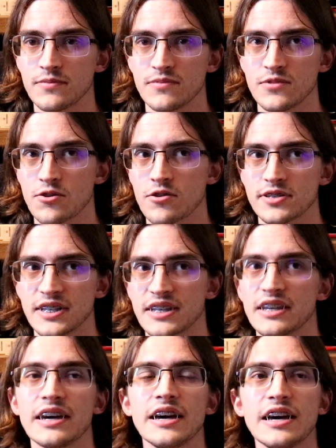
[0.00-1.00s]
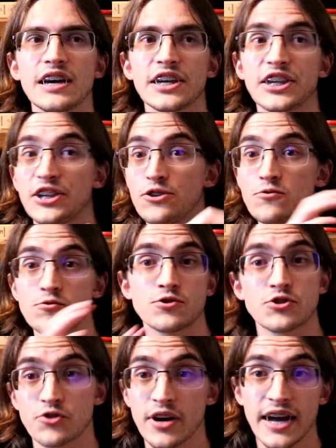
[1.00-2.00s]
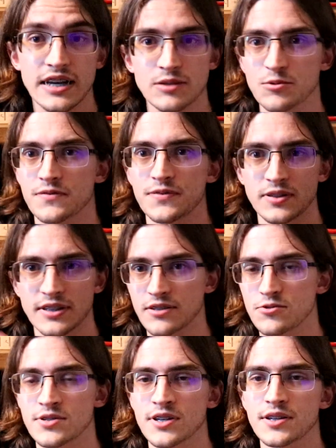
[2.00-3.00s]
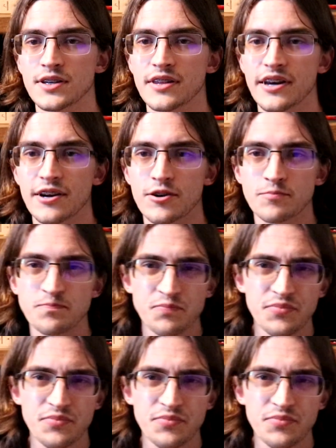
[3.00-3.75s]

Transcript: there aren't any huge tracks where it feels like there's nothing there.